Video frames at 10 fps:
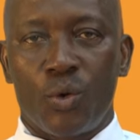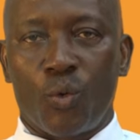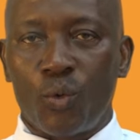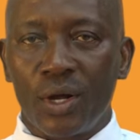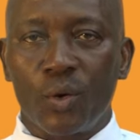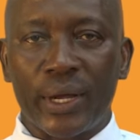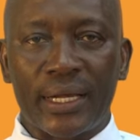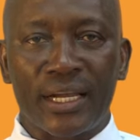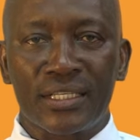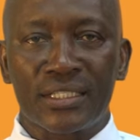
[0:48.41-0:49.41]
World
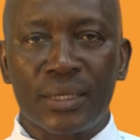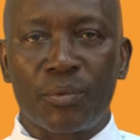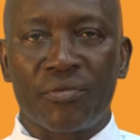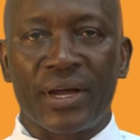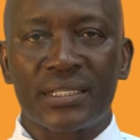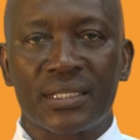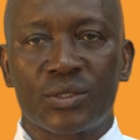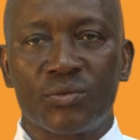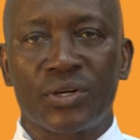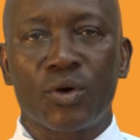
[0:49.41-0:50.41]
Wetlands Day provides us
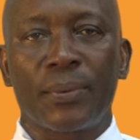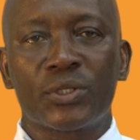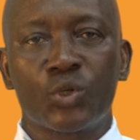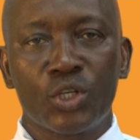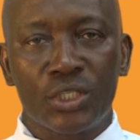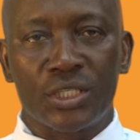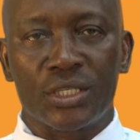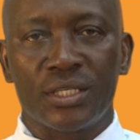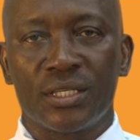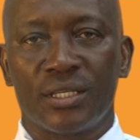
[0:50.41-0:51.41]
with an opportunity